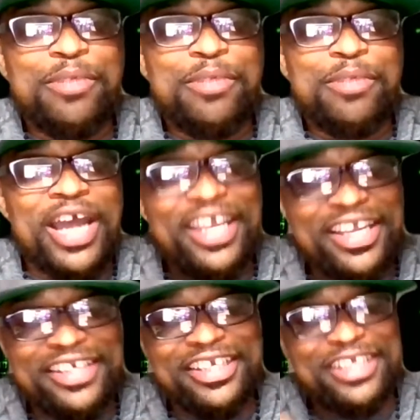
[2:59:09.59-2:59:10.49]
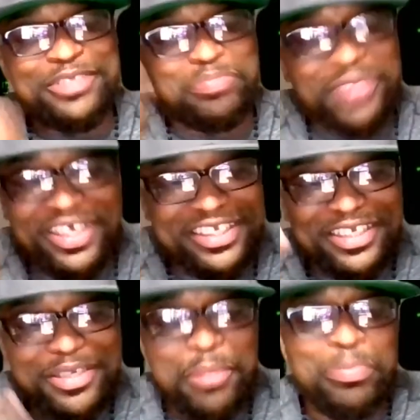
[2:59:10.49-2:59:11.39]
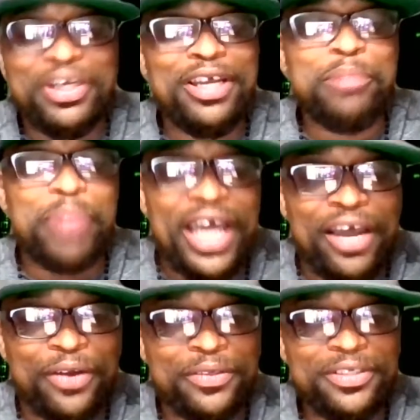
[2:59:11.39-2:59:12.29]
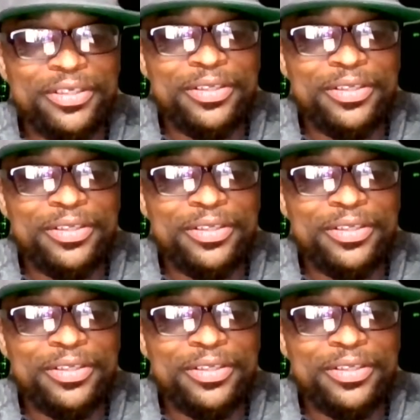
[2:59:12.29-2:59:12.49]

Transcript: my head is bloody but unbowed.